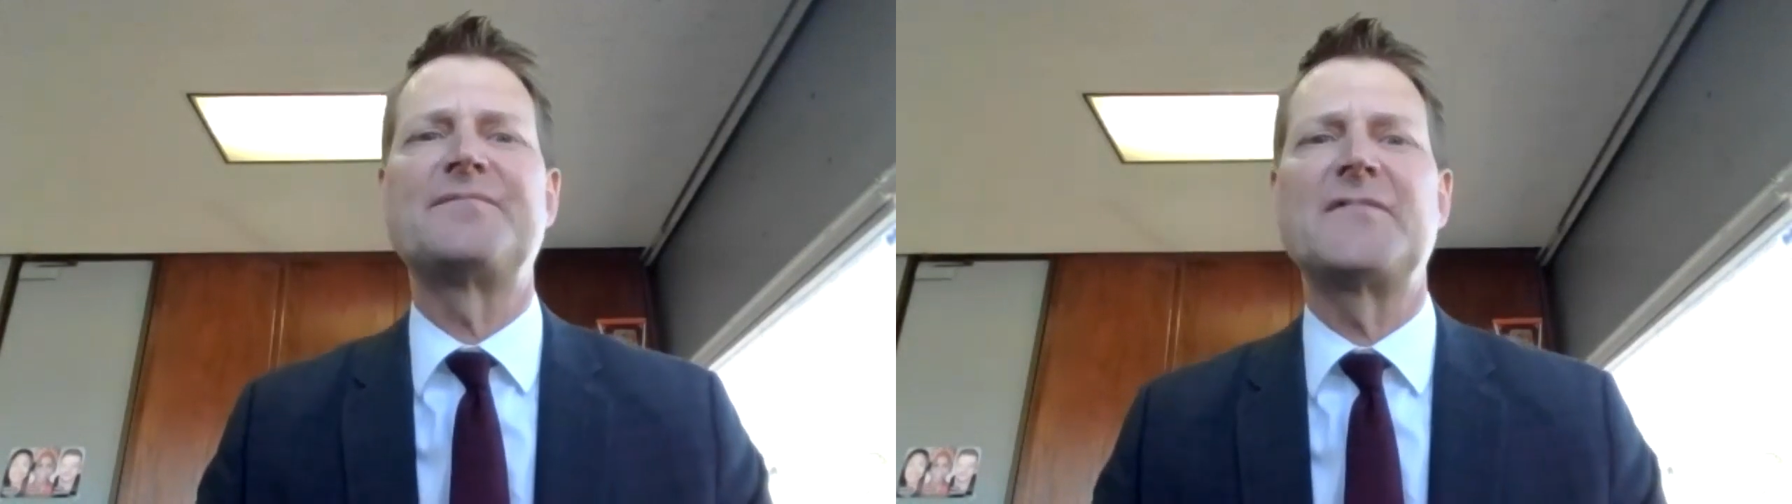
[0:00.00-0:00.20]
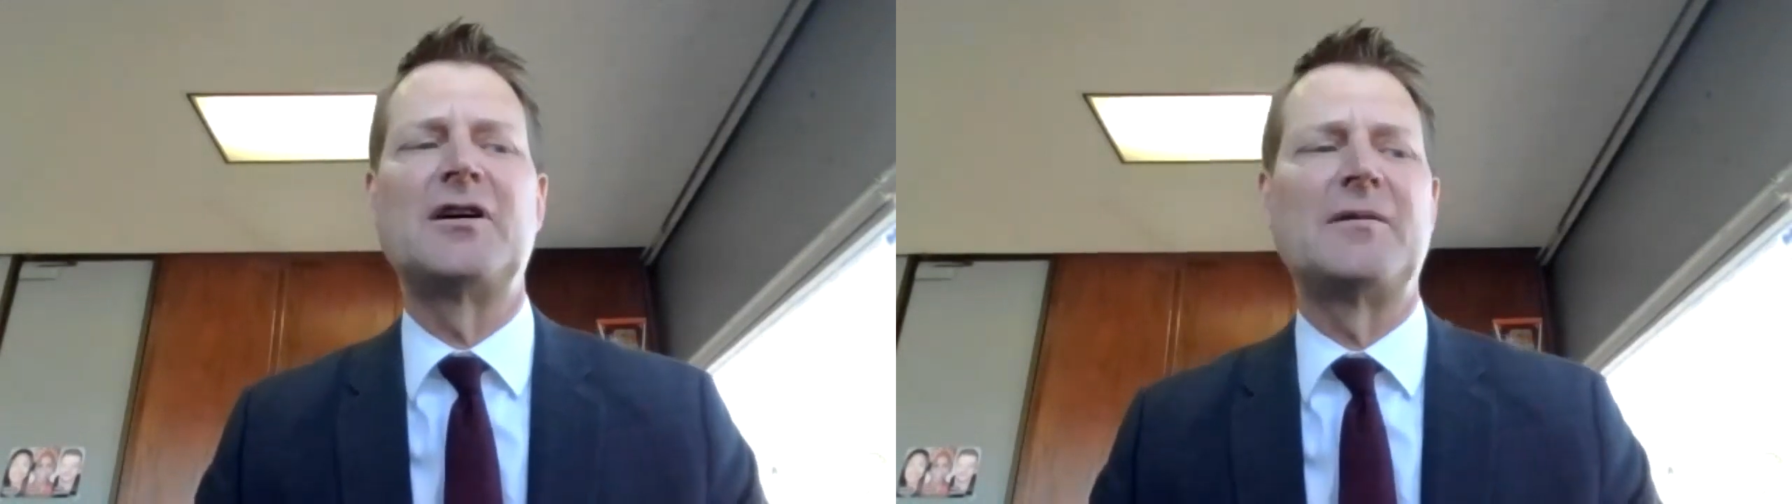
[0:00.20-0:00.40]

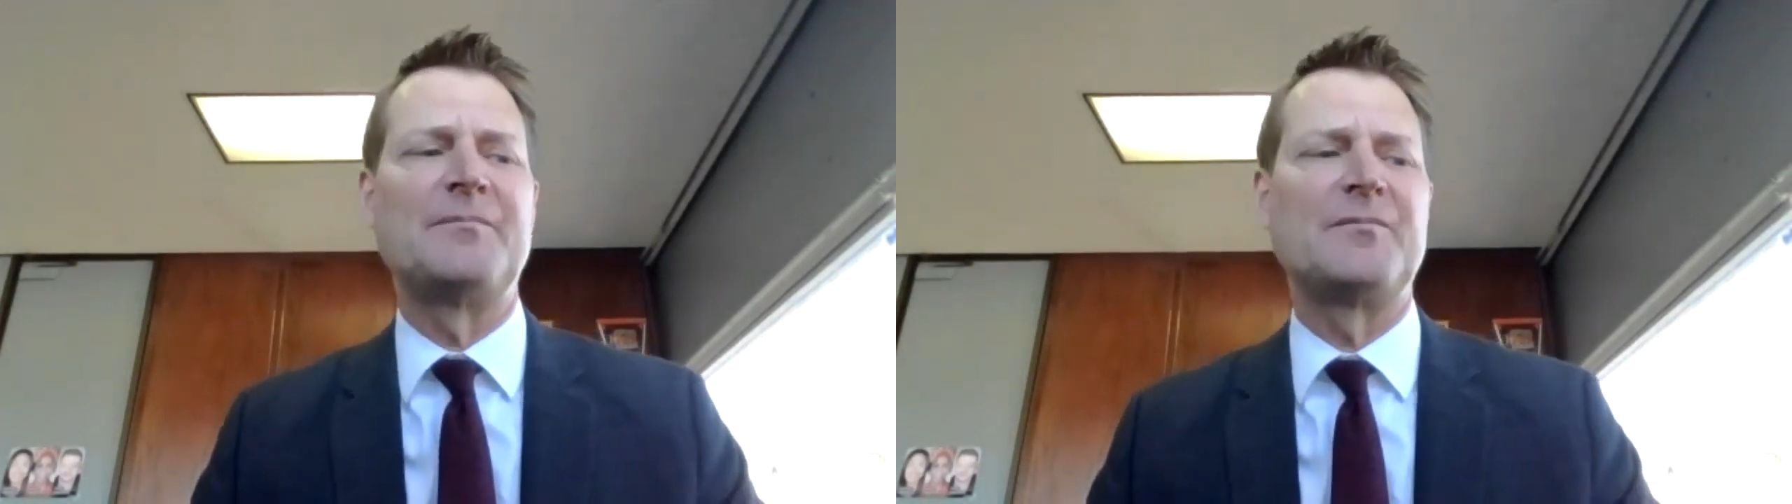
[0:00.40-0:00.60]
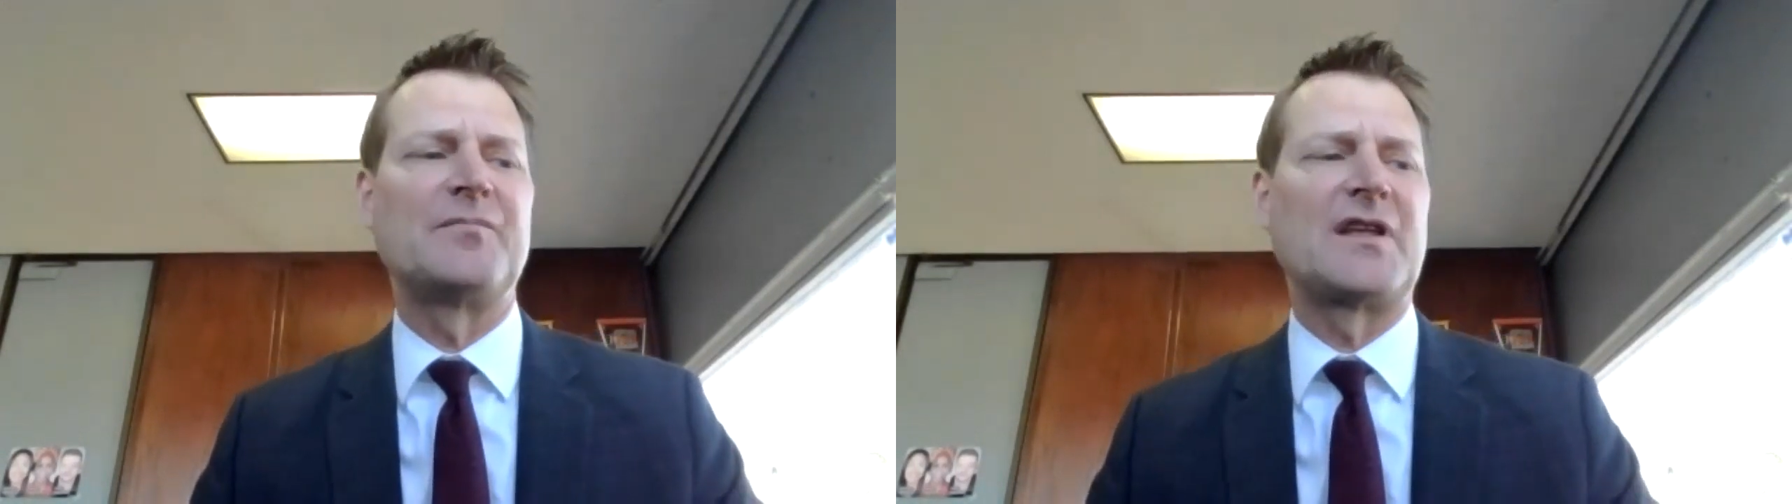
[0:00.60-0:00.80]

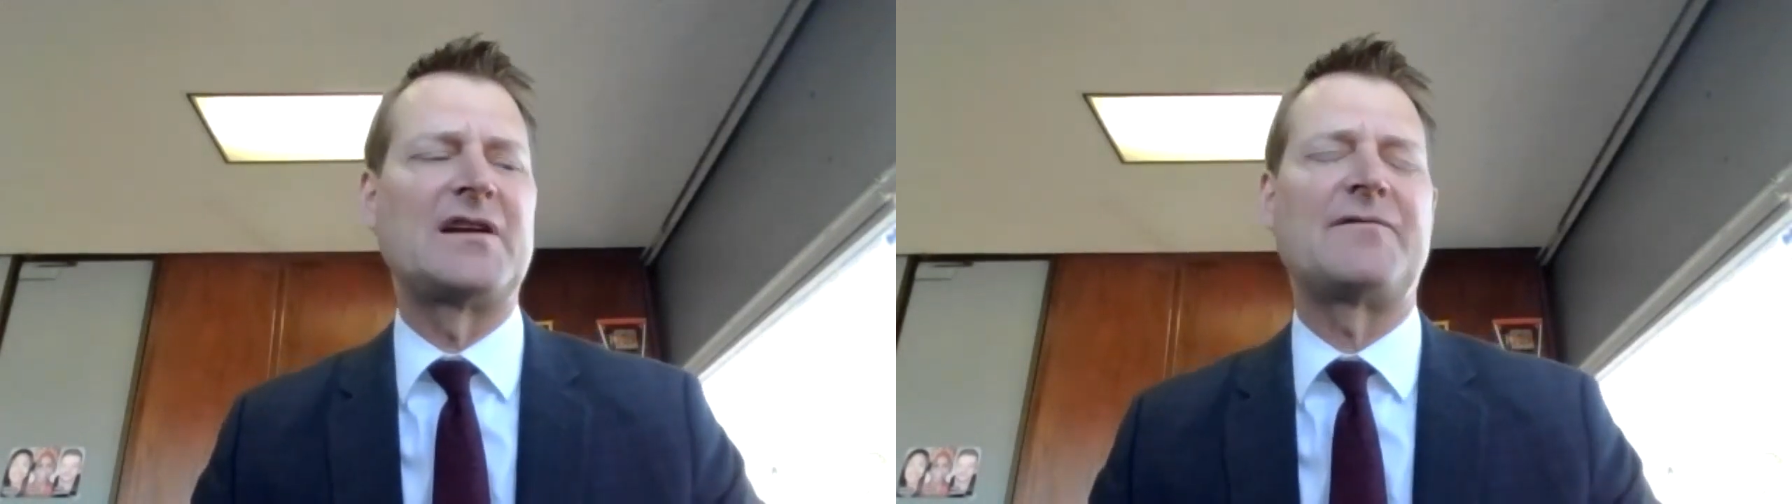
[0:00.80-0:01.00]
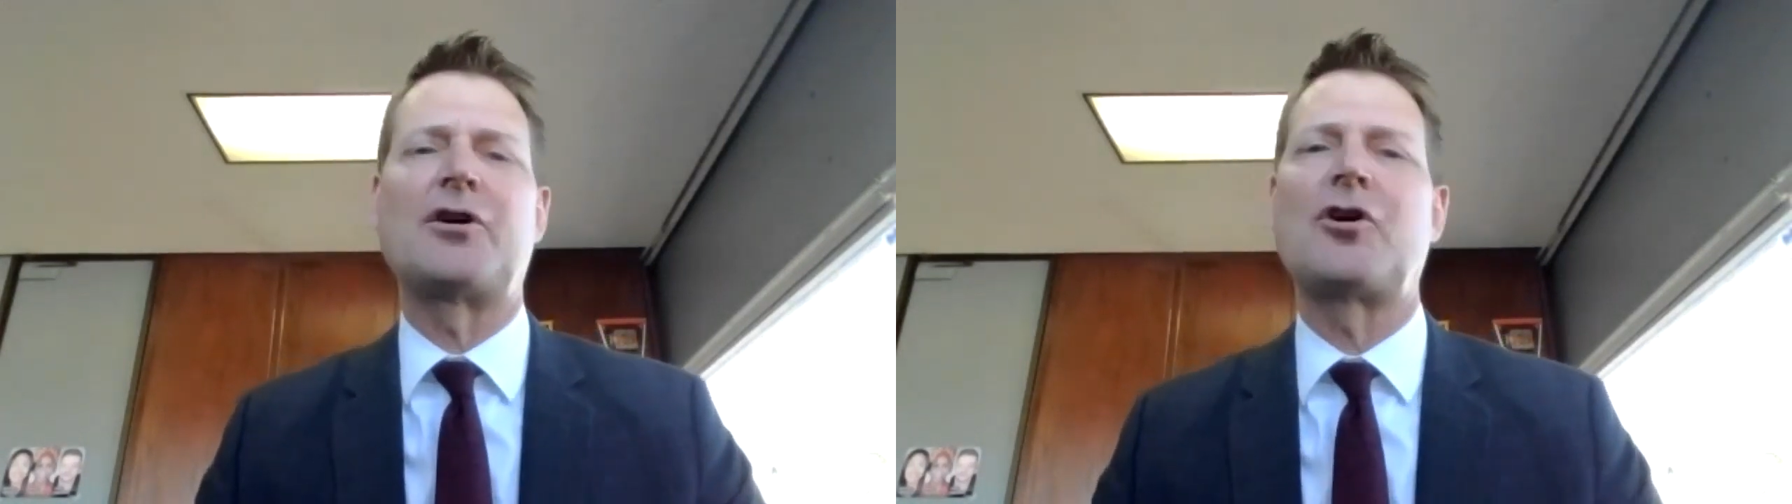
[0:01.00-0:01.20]
And
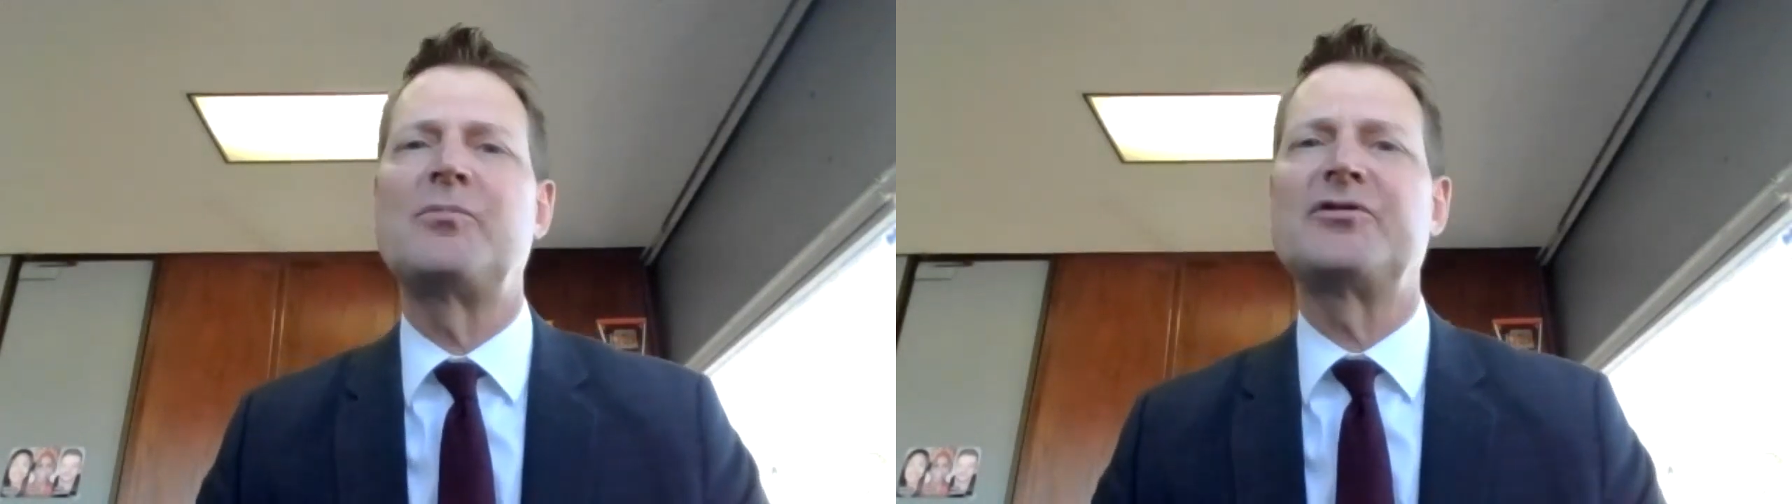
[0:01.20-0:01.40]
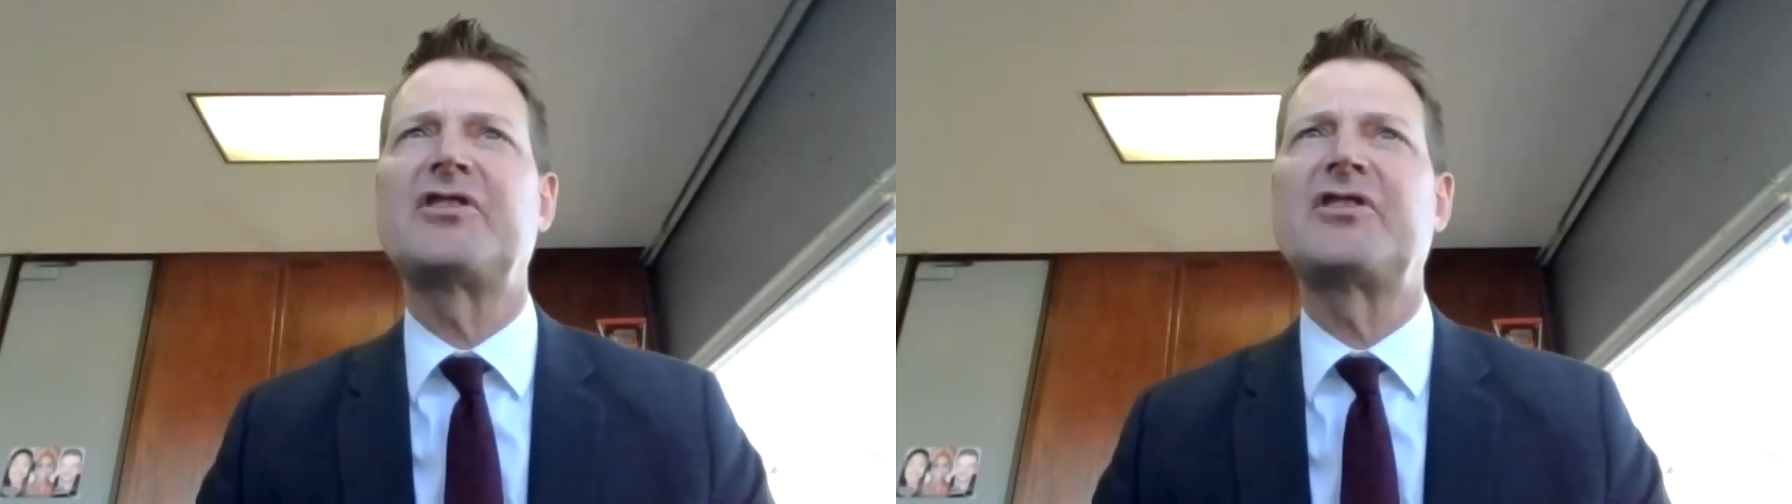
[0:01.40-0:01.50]
if they're homeless,